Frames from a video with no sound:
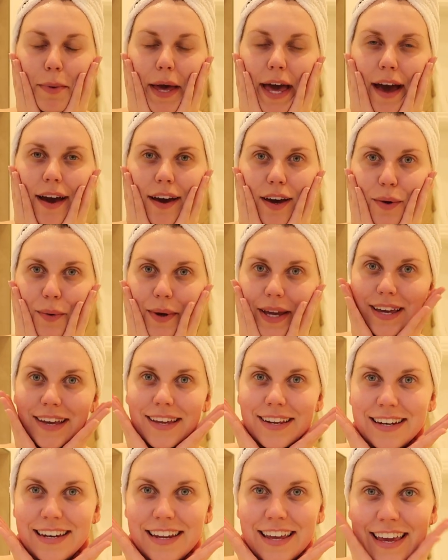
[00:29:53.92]
bit
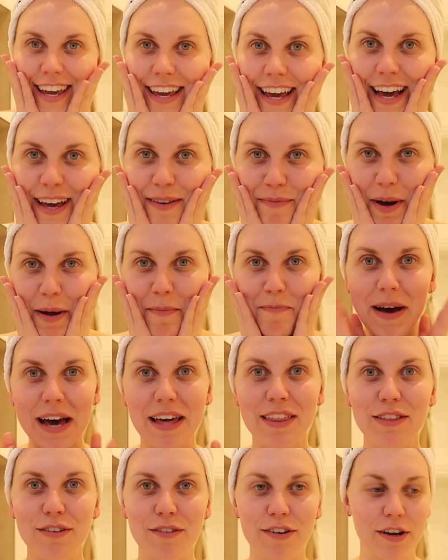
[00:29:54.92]
echoey in here in my
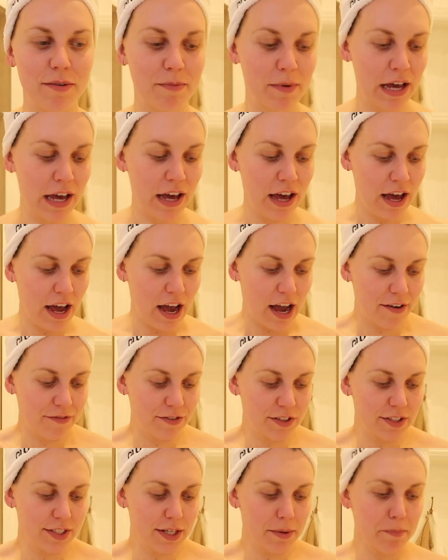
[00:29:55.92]
bathroom.
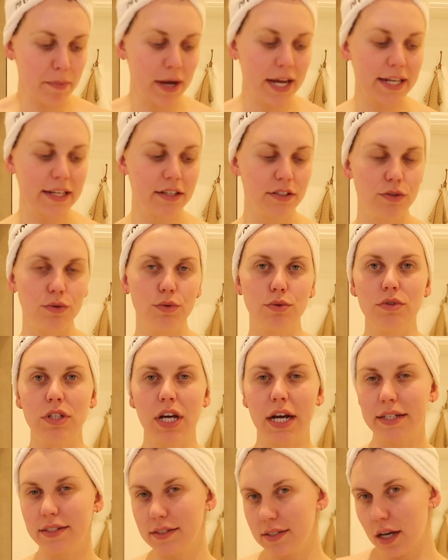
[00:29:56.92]
I've done my little
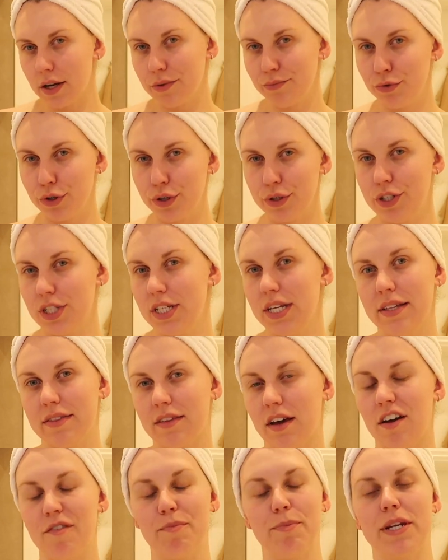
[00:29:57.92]
nighttime routine
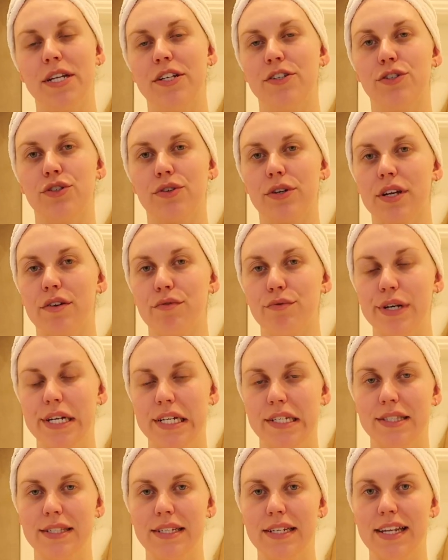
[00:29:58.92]
that I've been enjoying
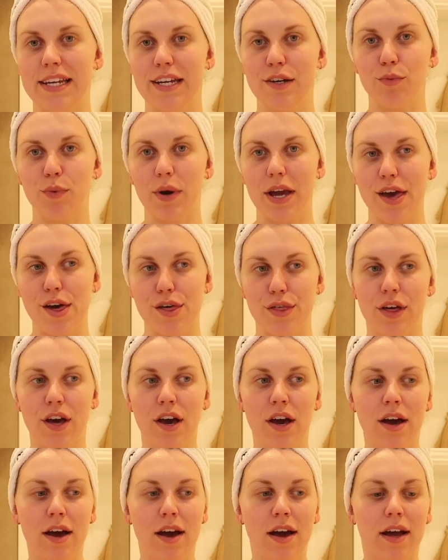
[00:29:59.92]
recently with
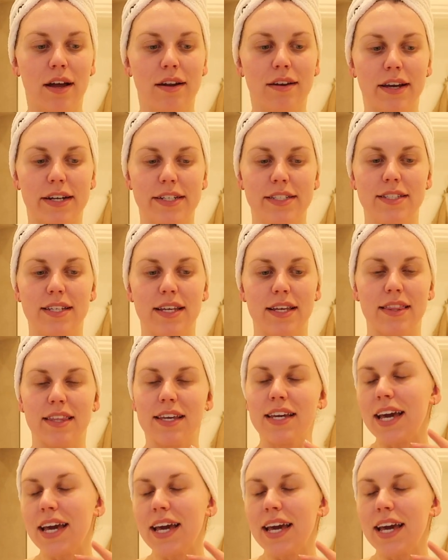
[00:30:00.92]
lighting the